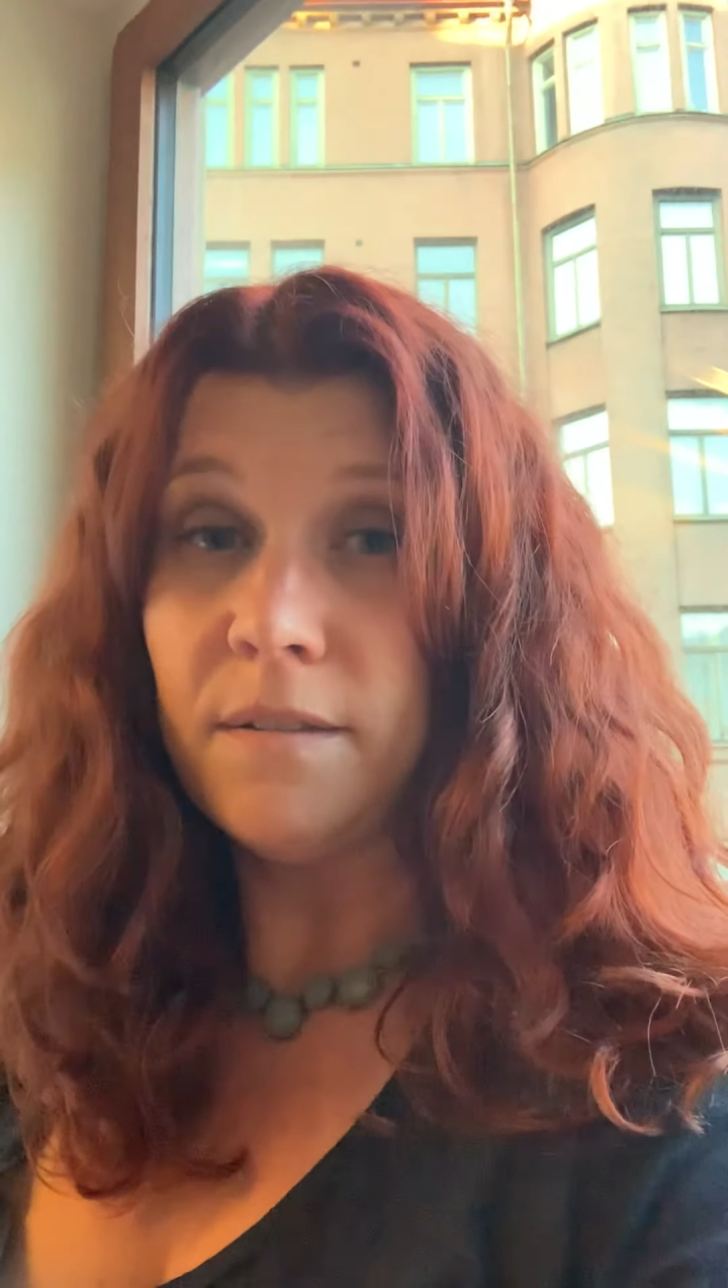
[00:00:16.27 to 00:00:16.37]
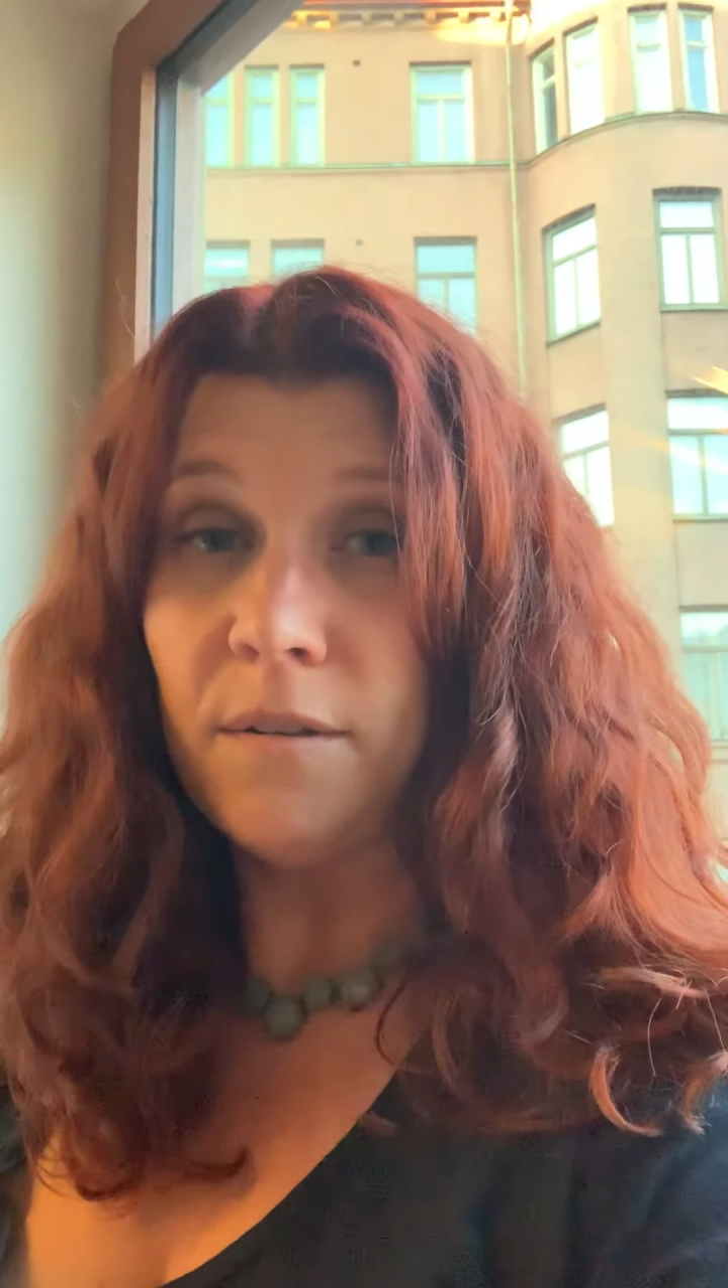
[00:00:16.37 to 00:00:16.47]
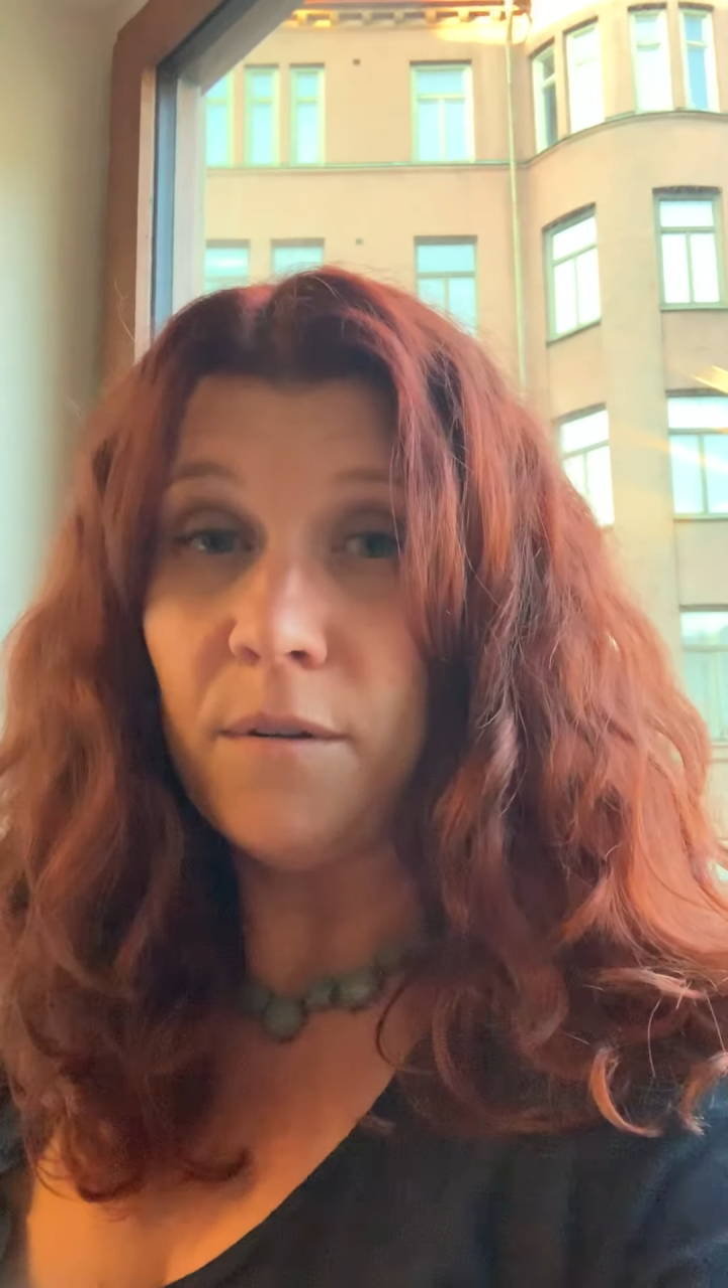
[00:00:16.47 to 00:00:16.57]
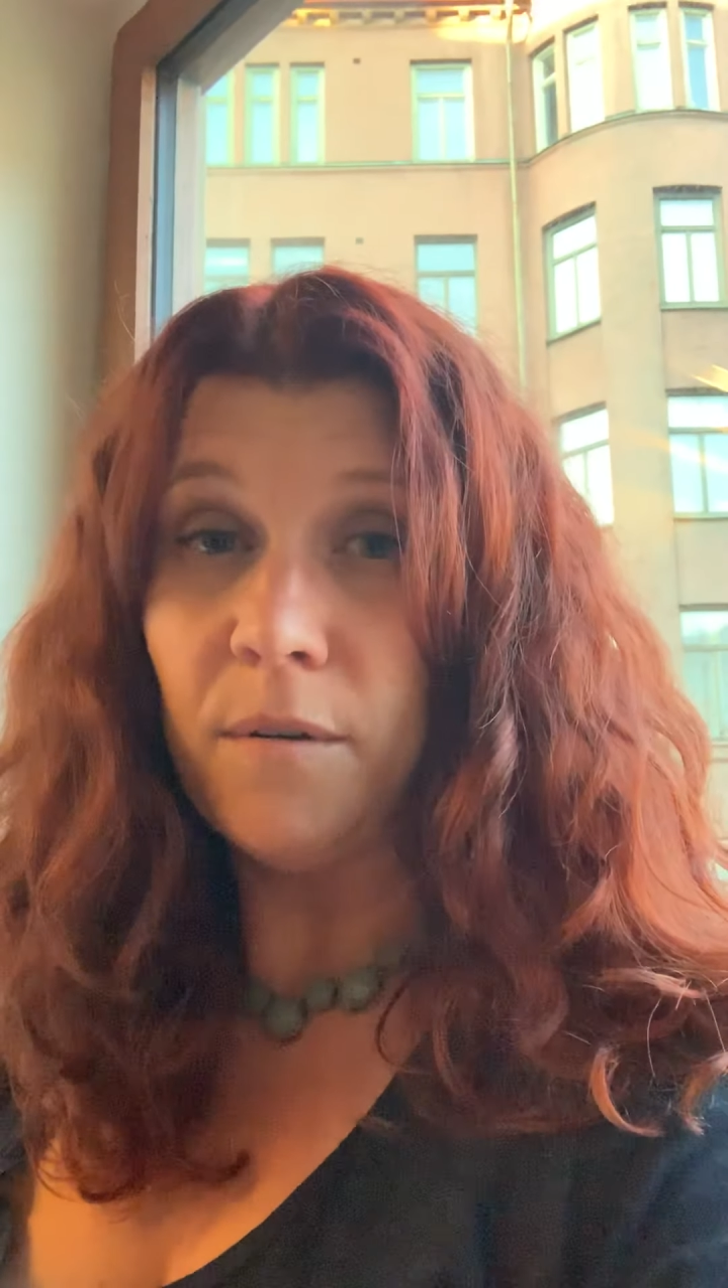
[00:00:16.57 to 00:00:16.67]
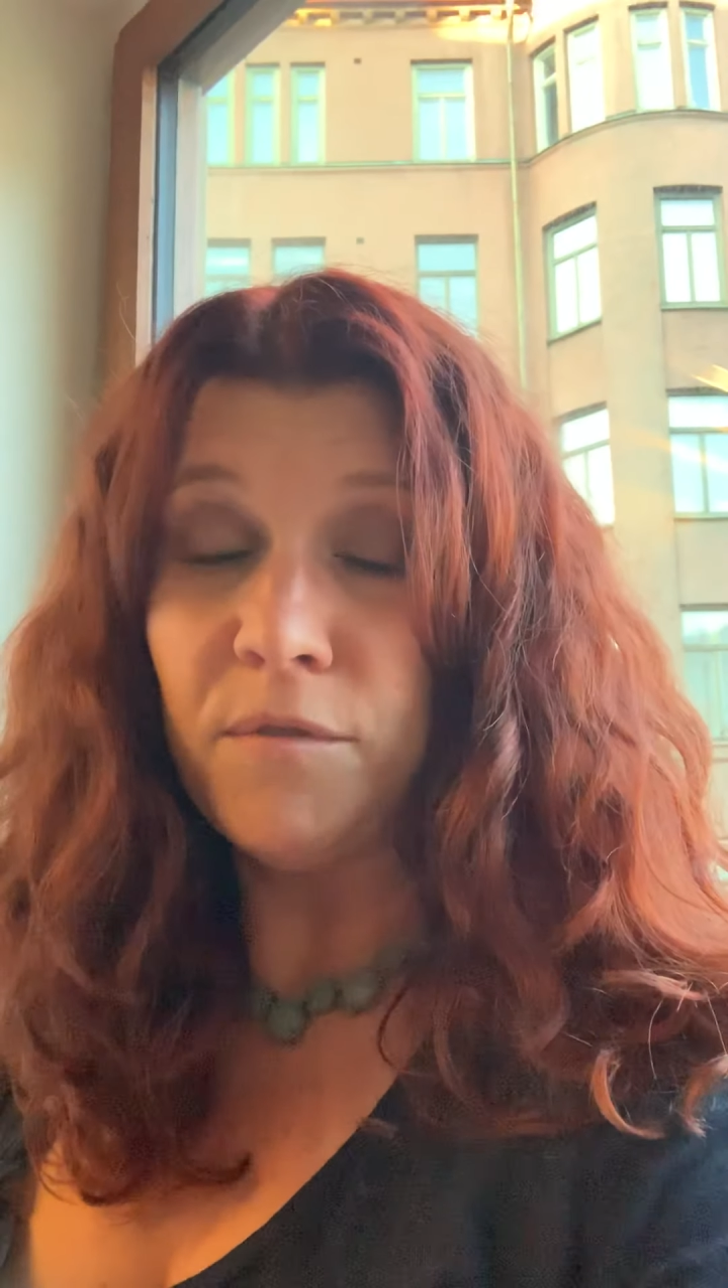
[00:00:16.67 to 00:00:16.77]

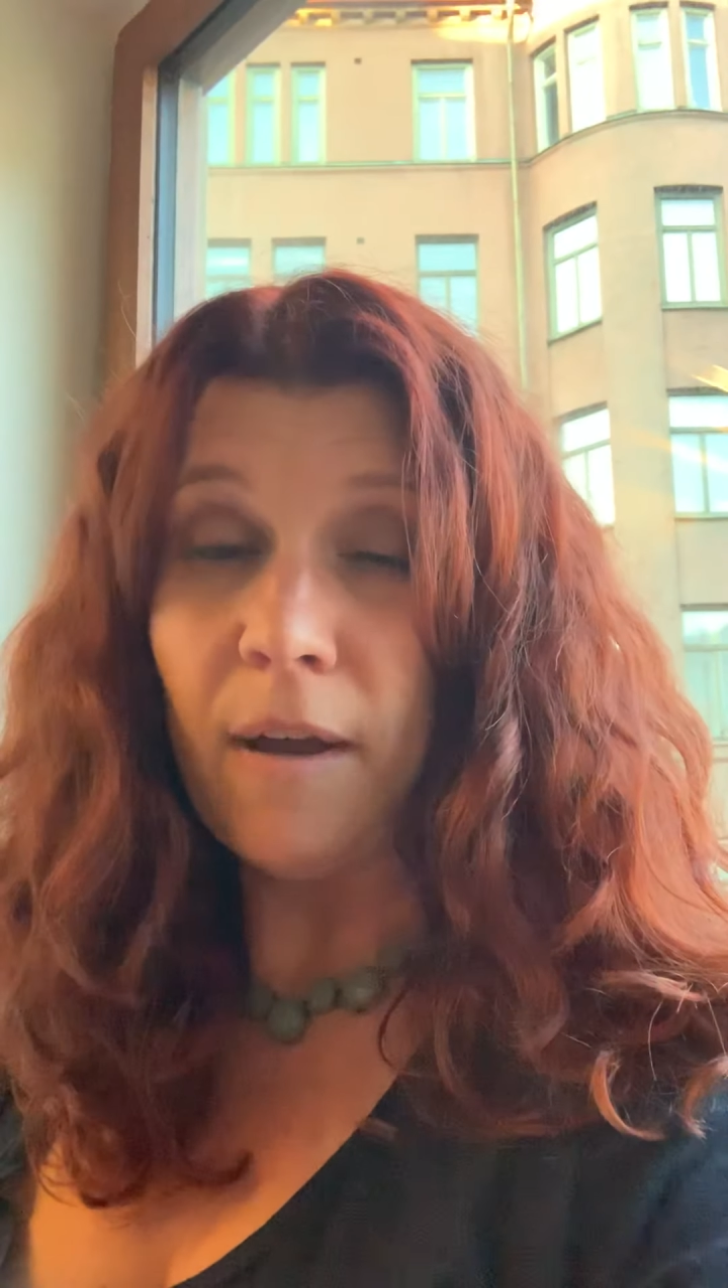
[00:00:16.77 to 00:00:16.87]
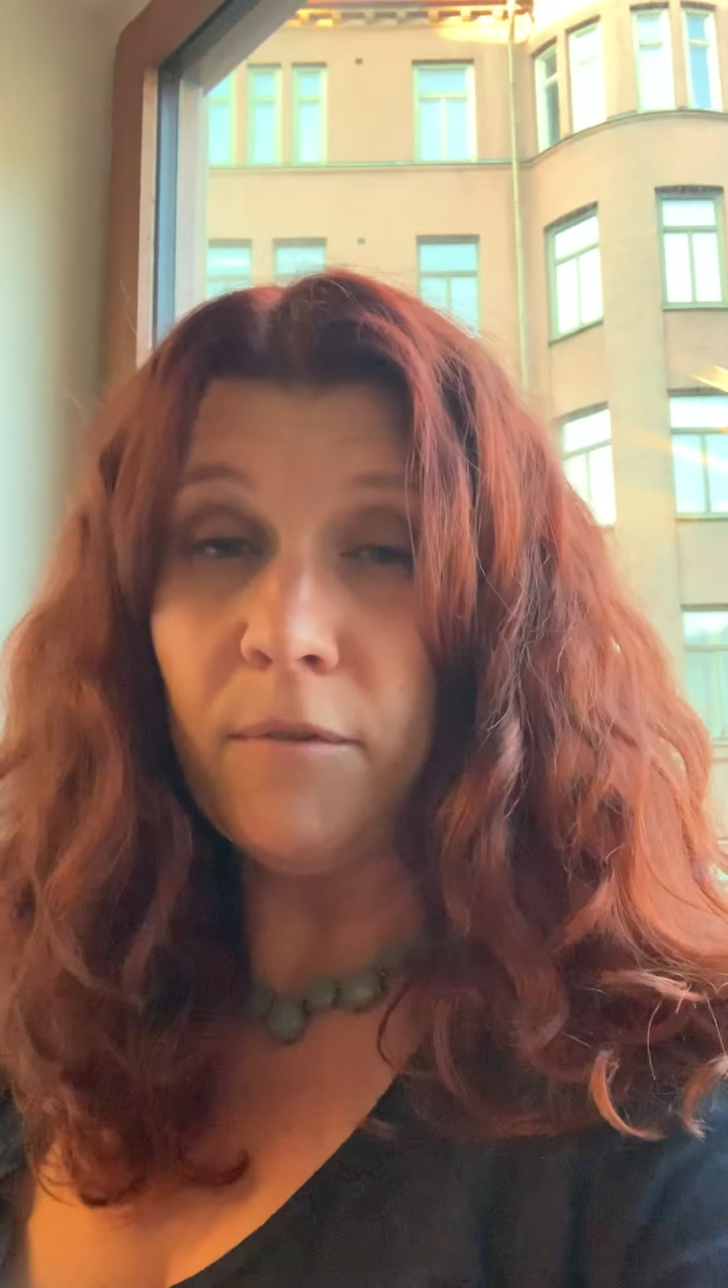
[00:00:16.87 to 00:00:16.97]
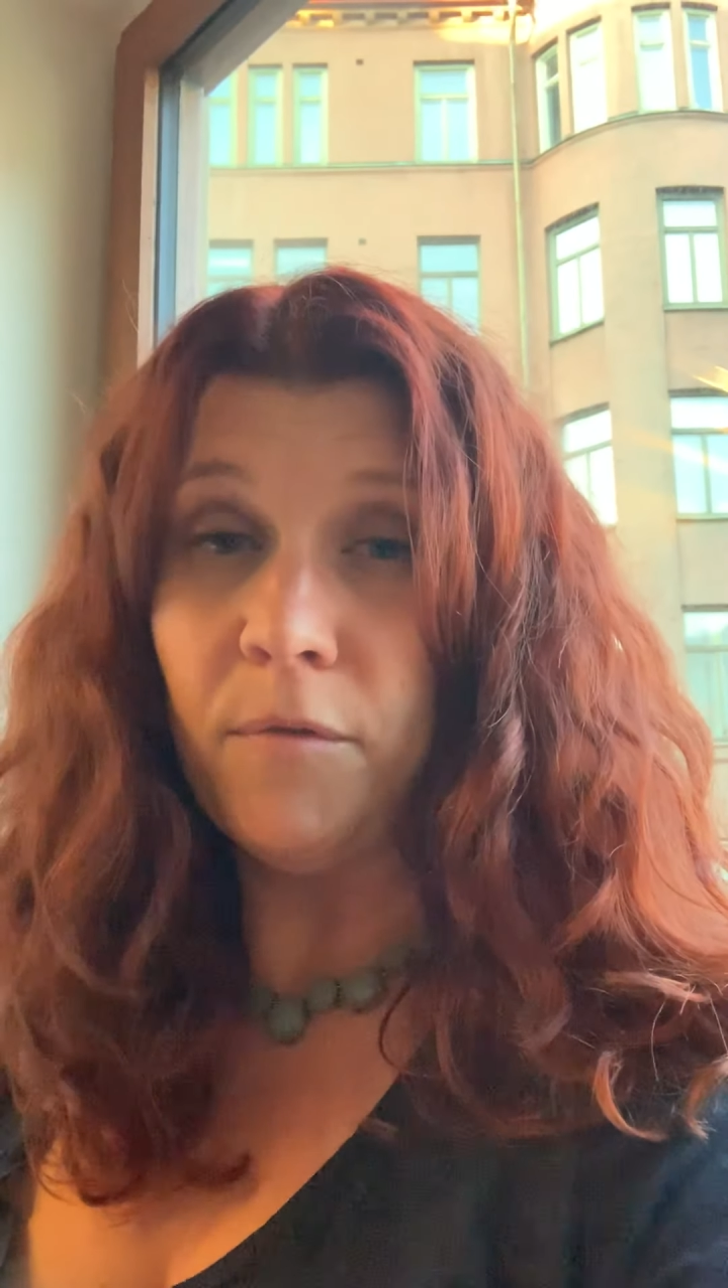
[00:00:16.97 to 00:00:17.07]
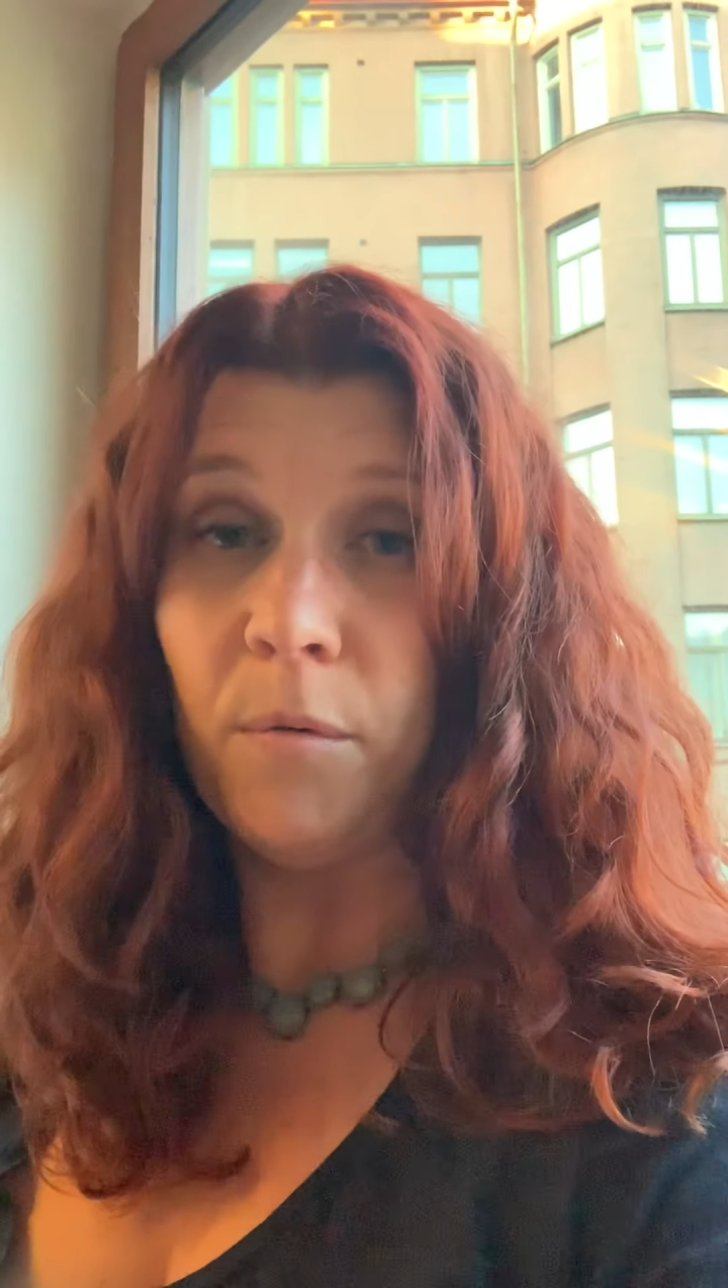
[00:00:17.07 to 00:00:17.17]
So I've traveled